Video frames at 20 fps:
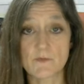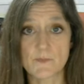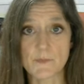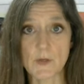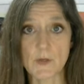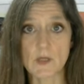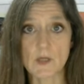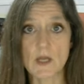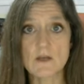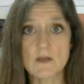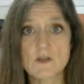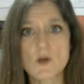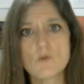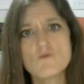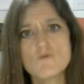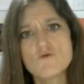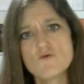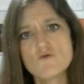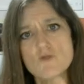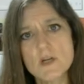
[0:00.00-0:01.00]
Okay, so
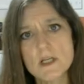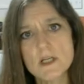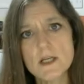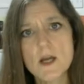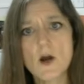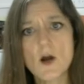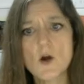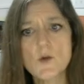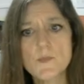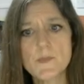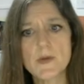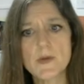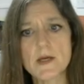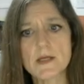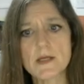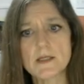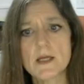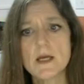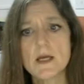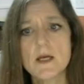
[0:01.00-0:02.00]
I'm really
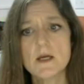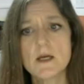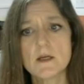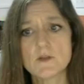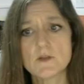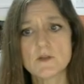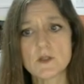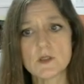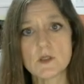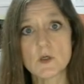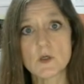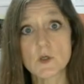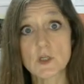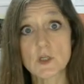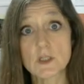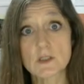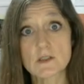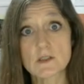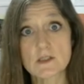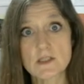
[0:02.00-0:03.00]
hoping that you
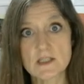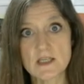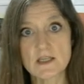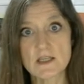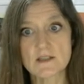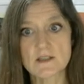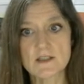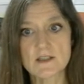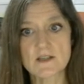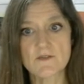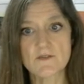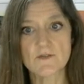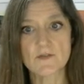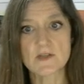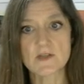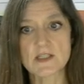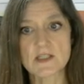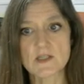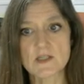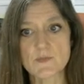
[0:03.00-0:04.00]
can see the
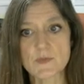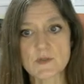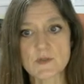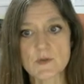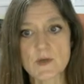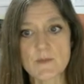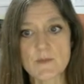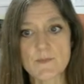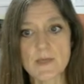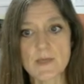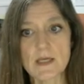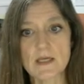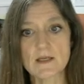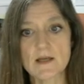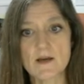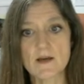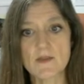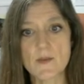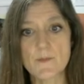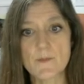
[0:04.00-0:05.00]
difference between
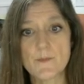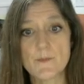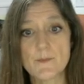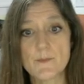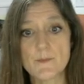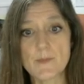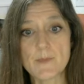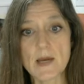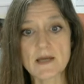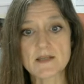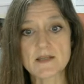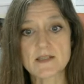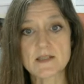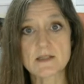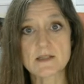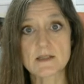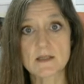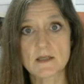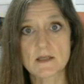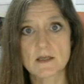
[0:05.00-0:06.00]
picking out the
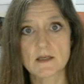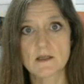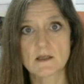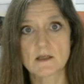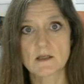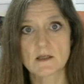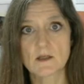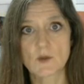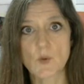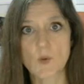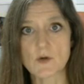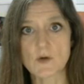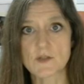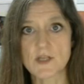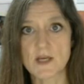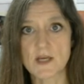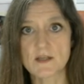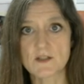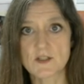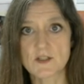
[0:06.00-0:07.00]
best
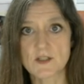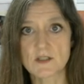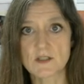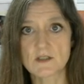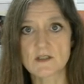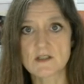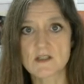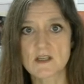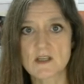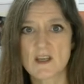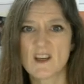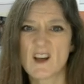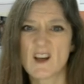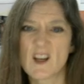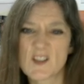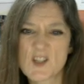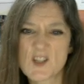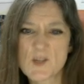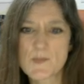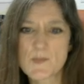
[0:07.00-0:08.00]
quotations
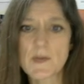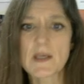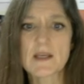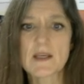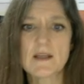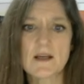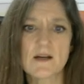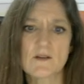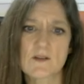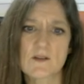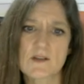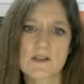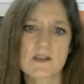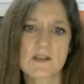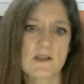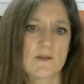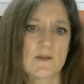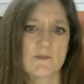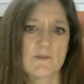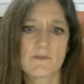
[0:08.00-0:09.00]
and just picking out
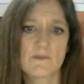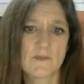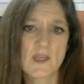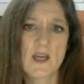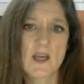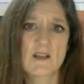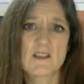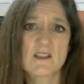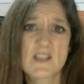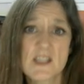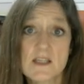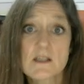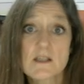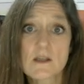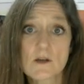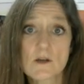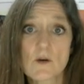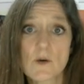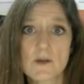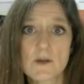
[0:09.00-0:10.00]
some
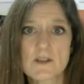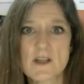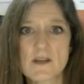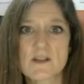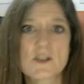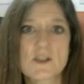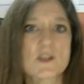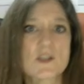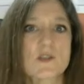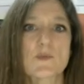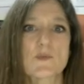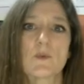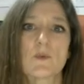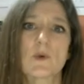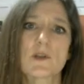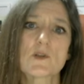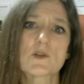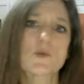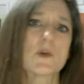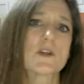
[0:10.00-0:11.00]
decent quotations, but
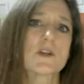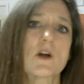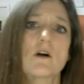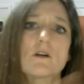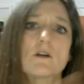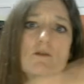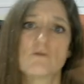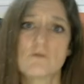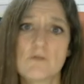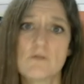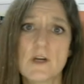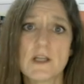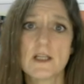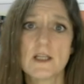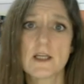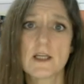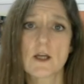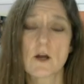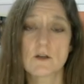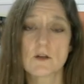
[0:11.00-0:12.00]
ones which aren't
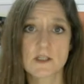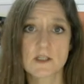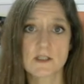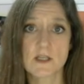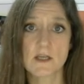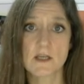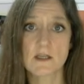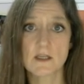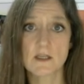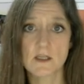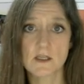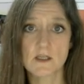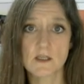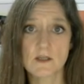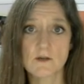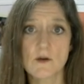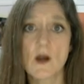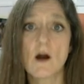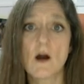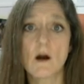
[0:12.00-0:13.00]
really going to take
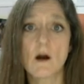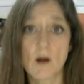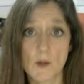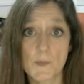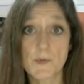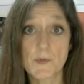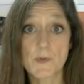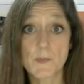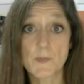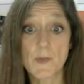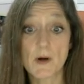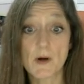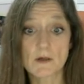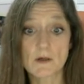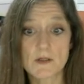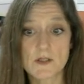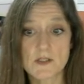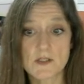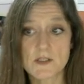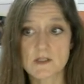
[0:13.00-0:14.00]
you up the
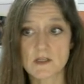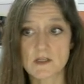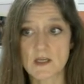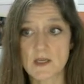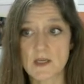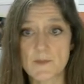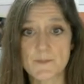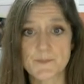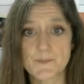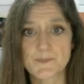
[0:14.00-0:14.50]
mark scheme.